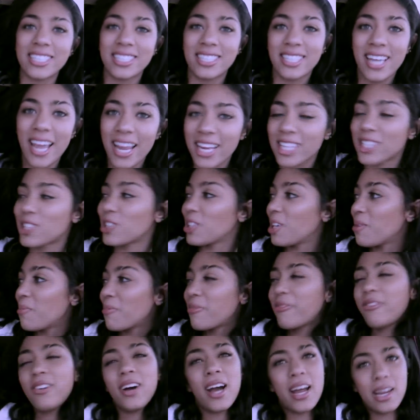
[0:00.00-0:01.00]
day trip.
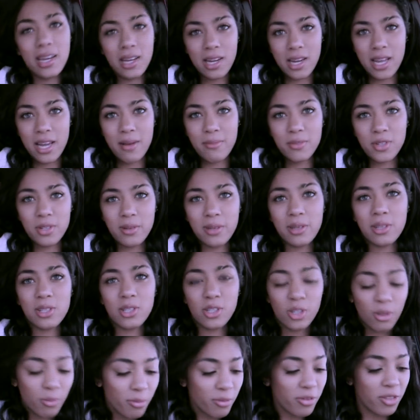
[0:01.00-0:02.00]
Finally, I'm doing
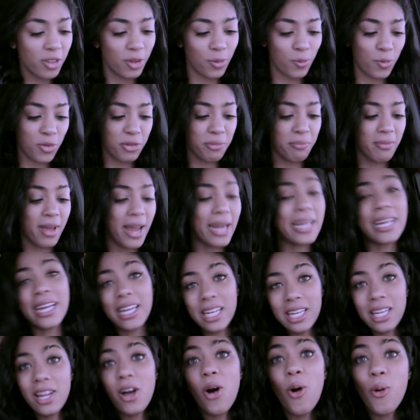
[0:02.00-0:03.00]
something with my
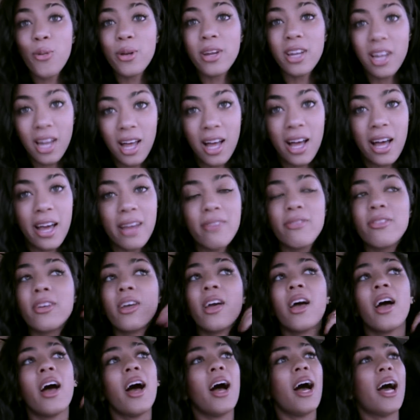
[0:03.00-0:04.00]
little old life.
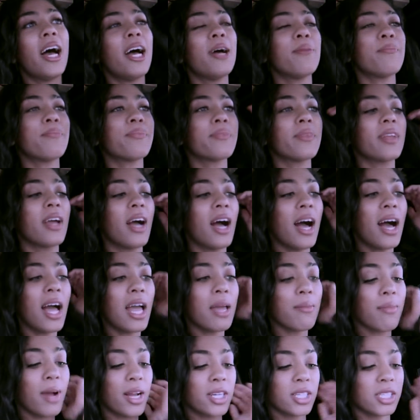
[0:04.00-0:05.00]
Um,
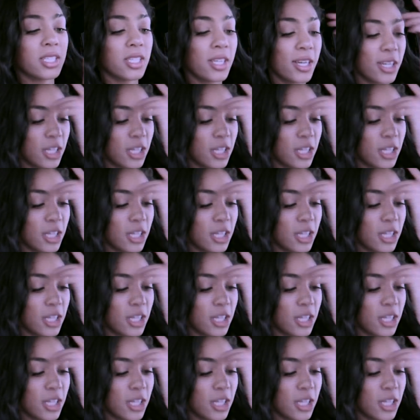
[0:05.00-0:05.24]
I'm actually